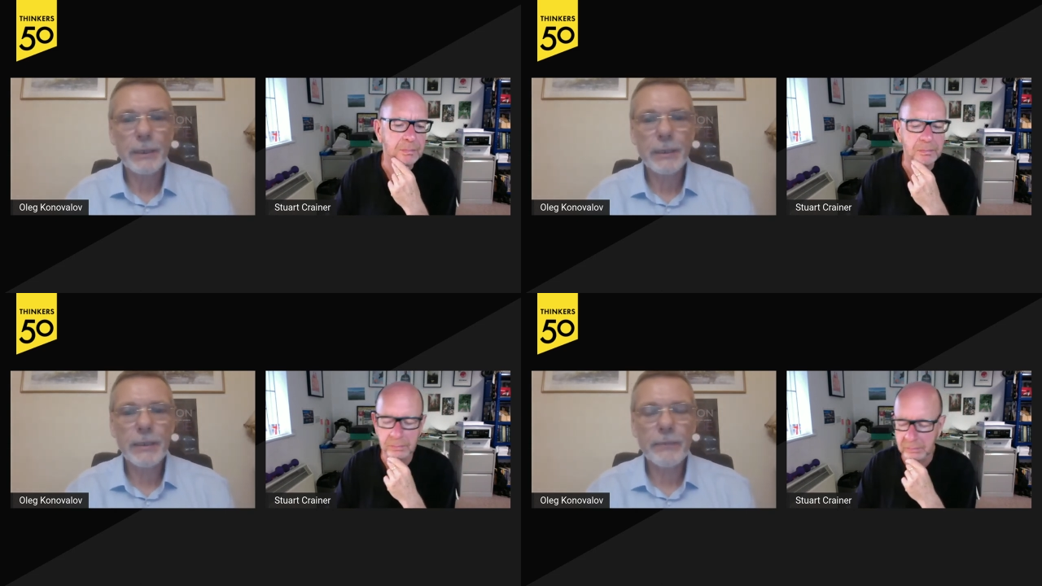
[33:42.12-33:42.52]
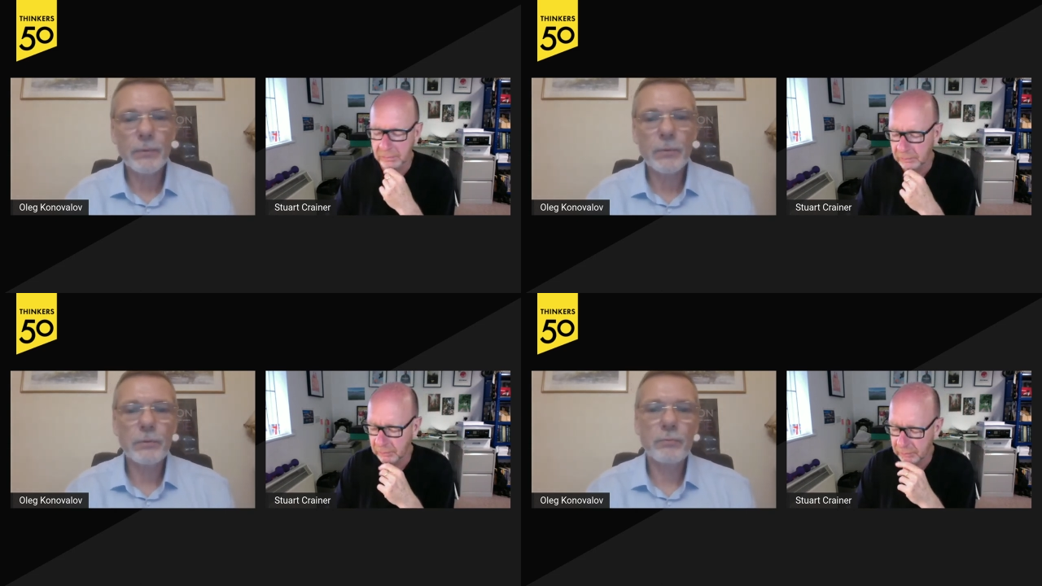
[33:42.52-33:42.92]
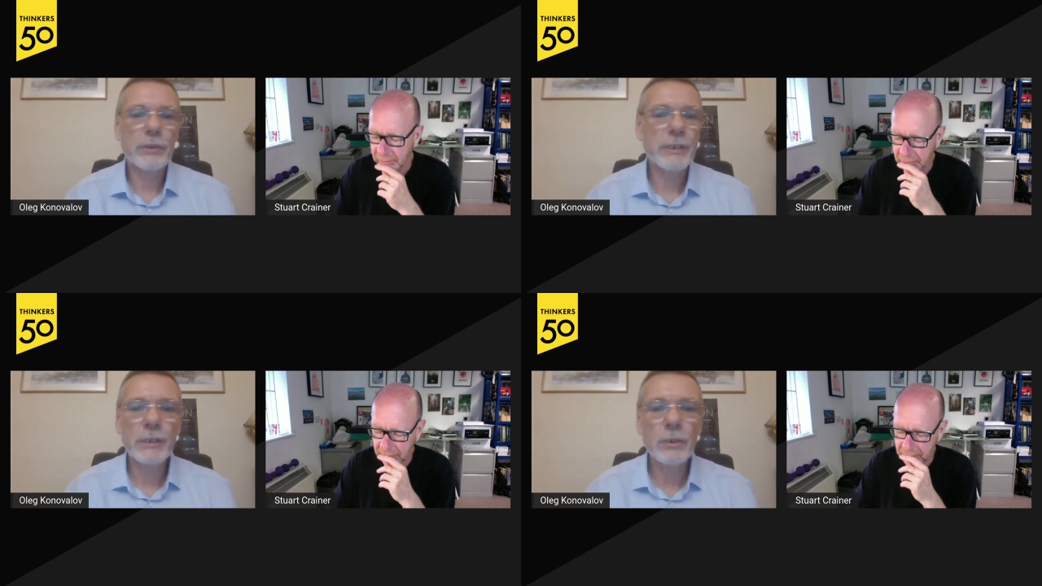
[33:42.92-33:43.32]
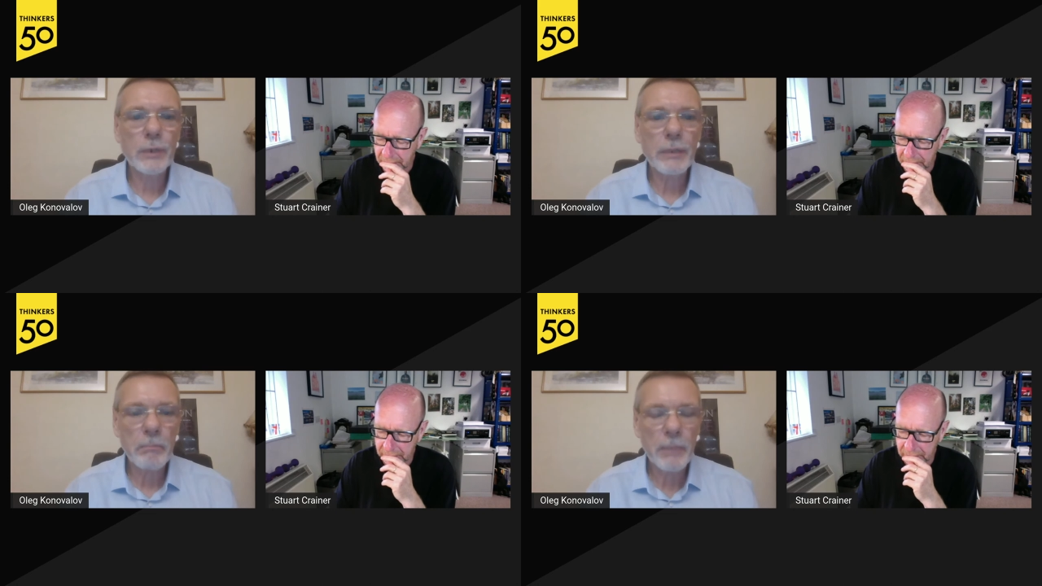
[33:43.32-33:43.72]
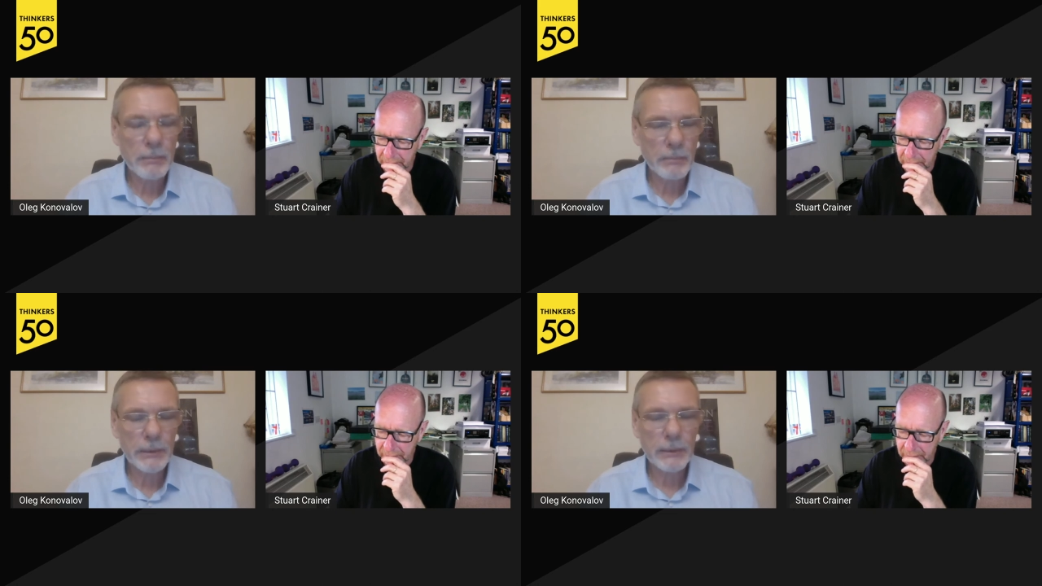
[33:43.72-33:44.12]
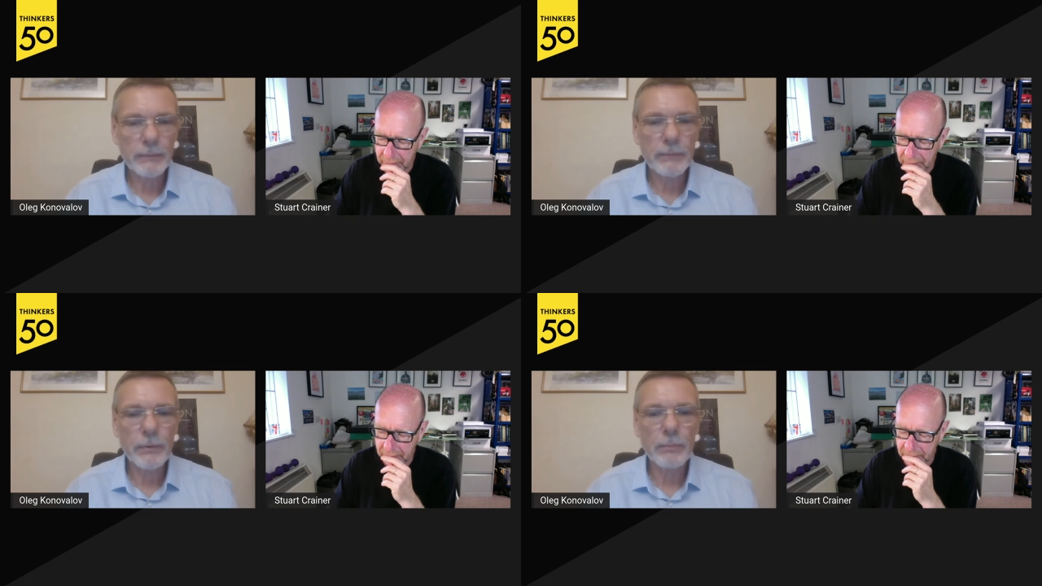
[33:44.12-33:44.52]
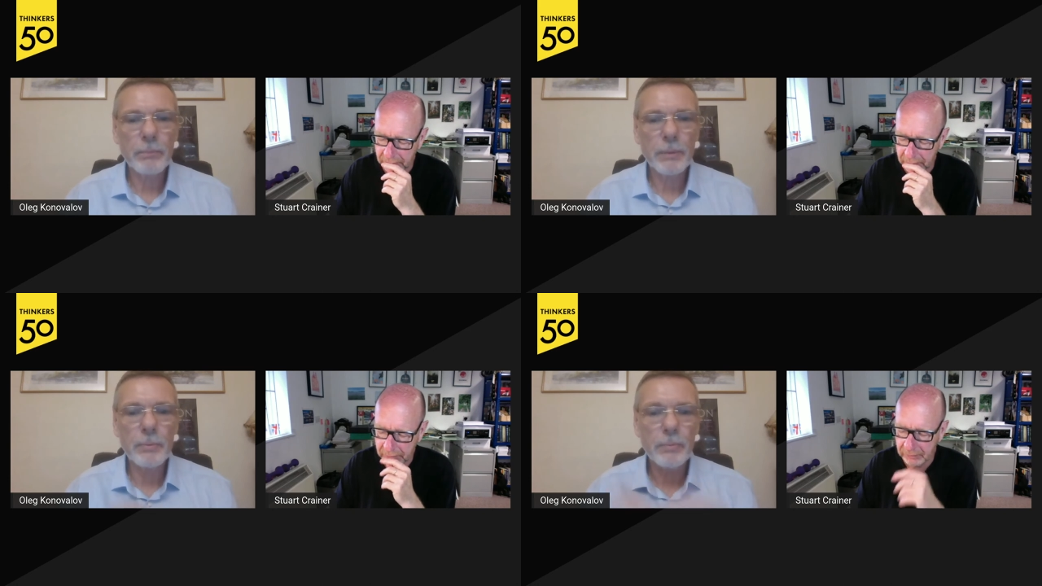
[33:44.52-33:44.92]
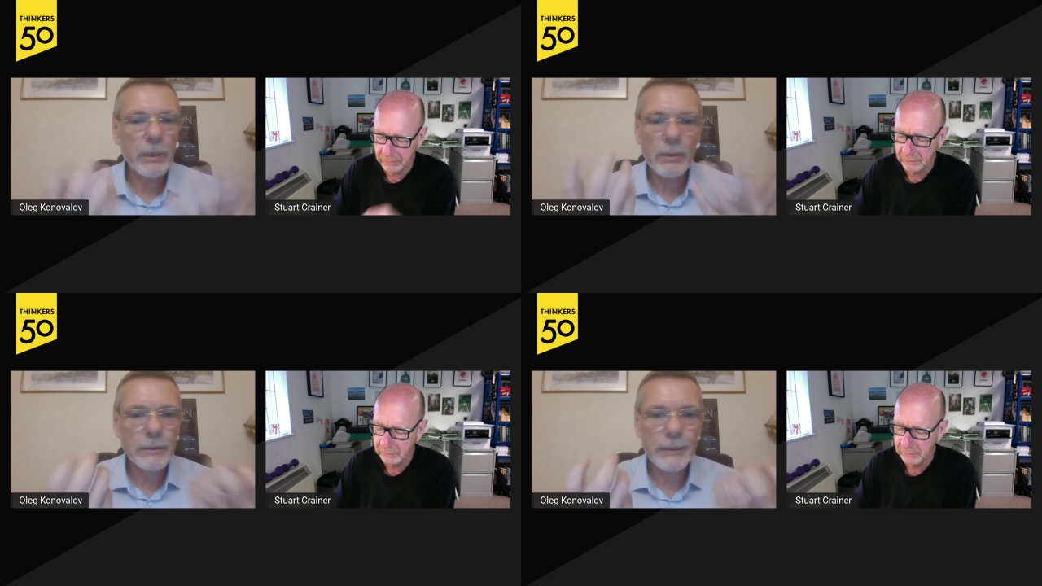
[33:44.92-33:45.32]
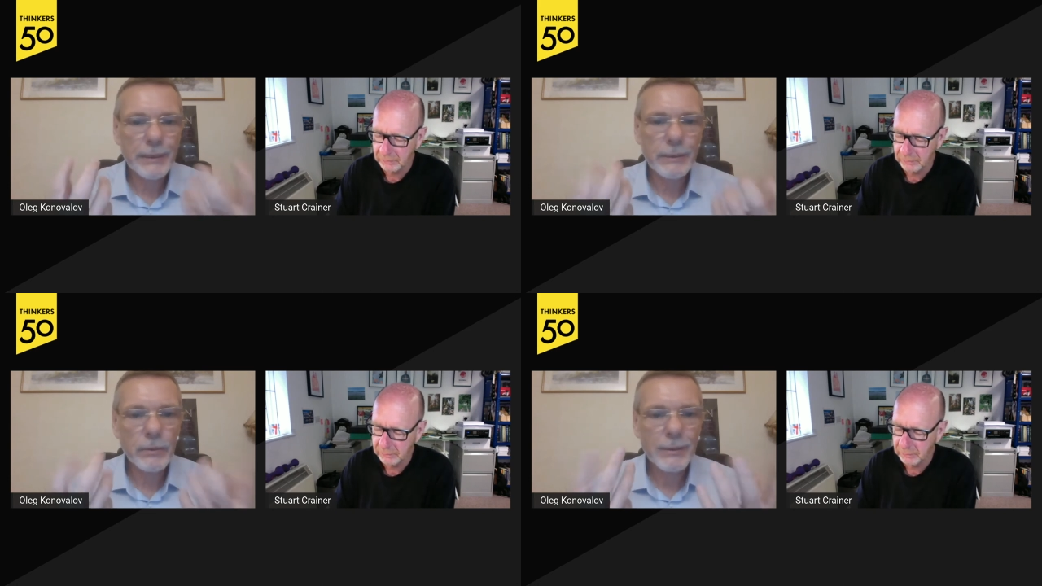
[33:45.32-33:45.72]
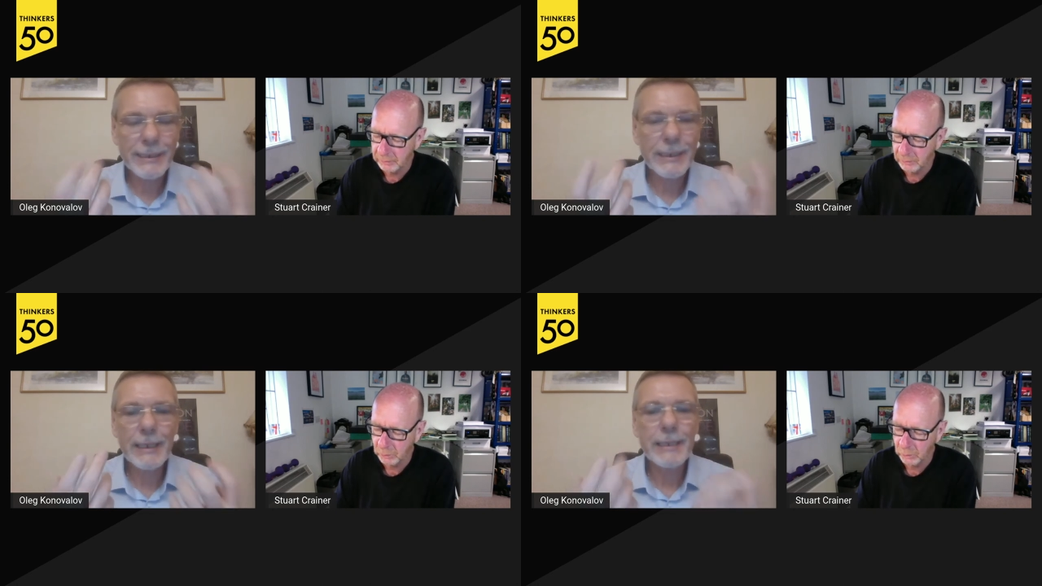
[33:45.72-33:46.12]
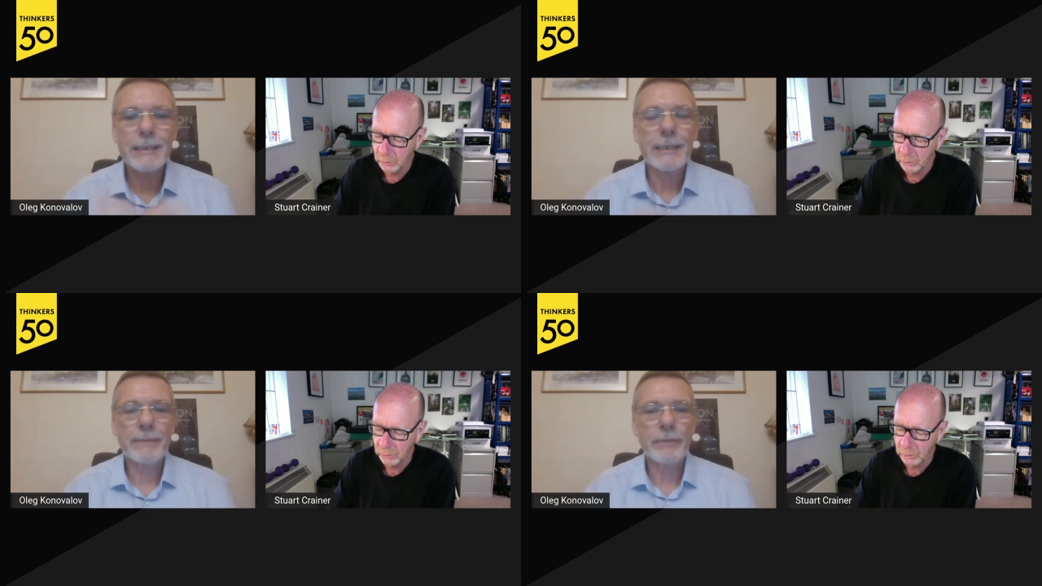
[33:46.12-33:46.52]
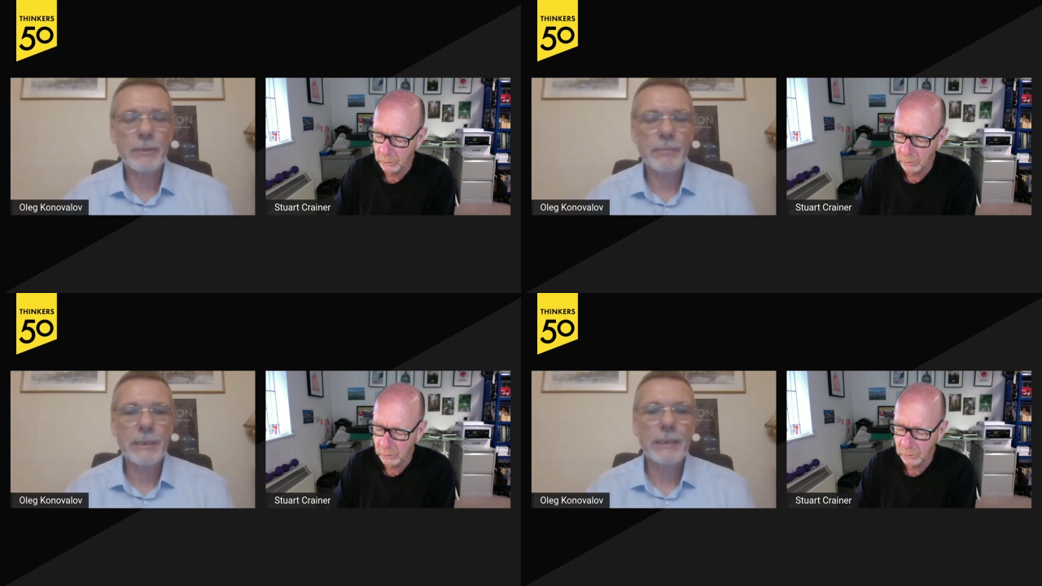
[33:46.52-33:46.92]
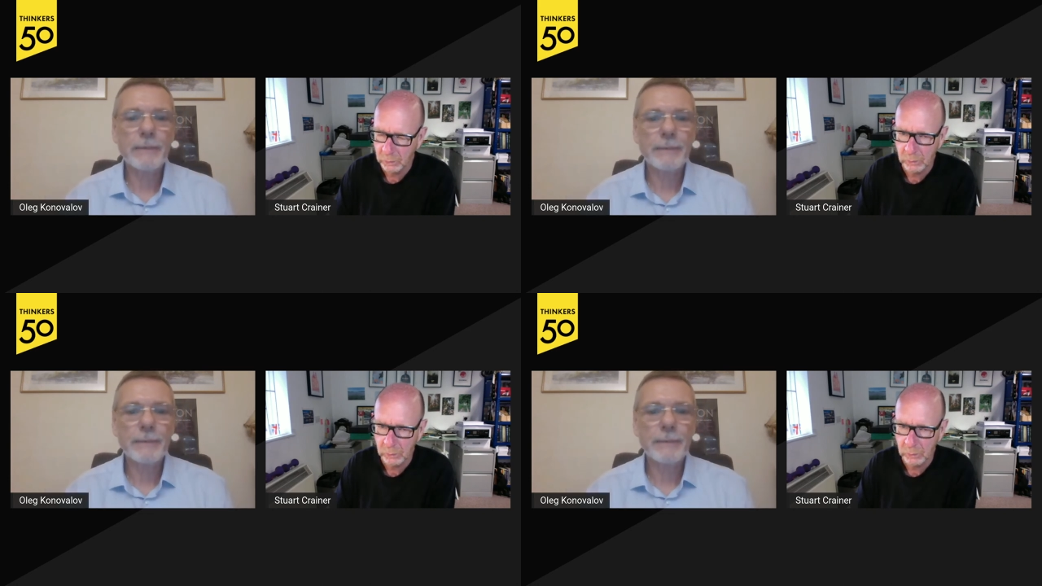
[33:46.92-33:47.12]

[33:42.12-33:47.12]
Speaker 1: therefore there is no commitment from people because they don't see anything for themselves